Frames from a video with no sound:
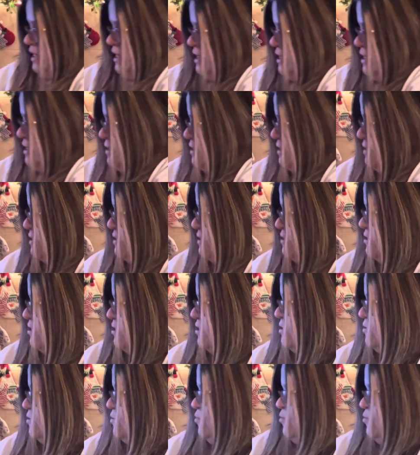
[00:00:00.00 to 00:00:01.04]
And
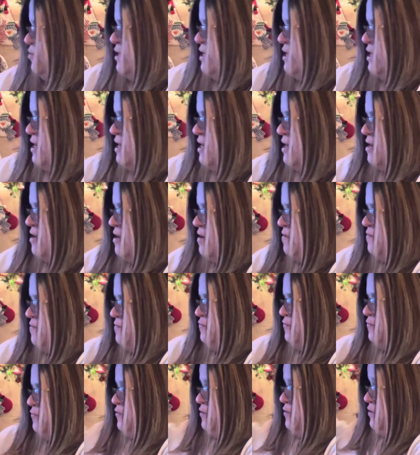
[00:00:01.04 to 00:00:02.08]
we
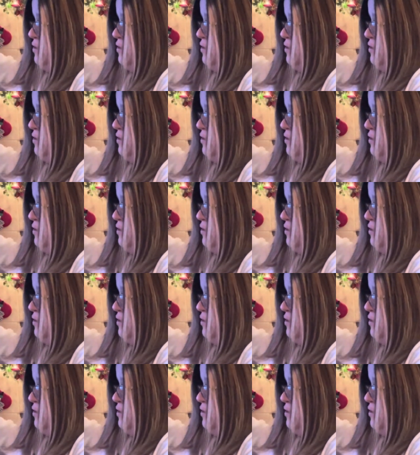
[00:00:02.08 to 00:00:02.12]
have,